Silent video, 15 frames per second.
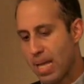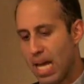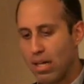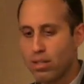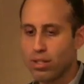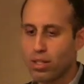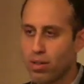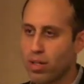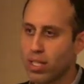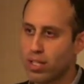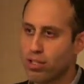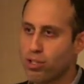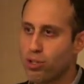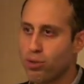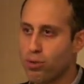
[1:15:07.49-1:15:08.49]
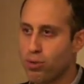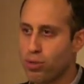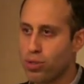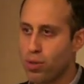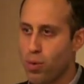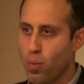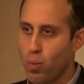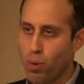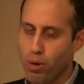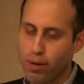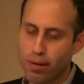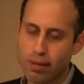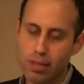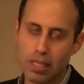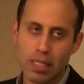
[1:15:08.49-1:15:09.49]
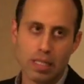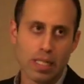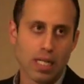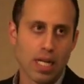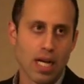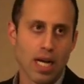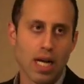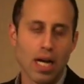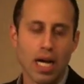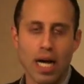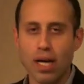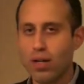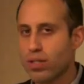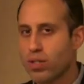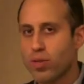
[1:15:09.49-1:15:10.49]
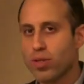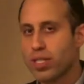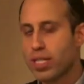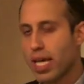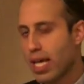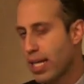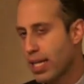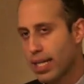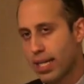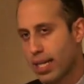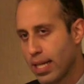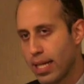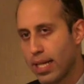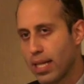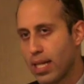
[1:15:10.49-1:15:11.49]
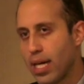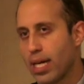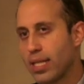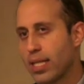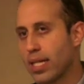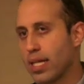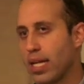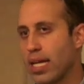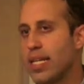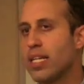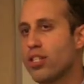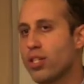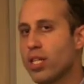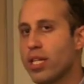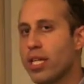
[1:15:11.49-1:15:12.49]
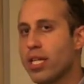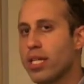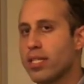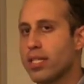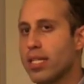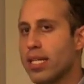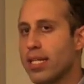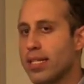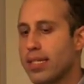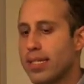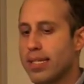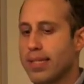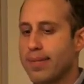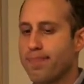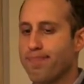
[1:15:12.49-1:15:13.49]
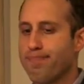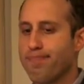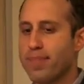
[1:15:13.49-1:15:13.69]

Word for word: Algerian Jews were. Uh, I also said in, in a line that initially it's, it's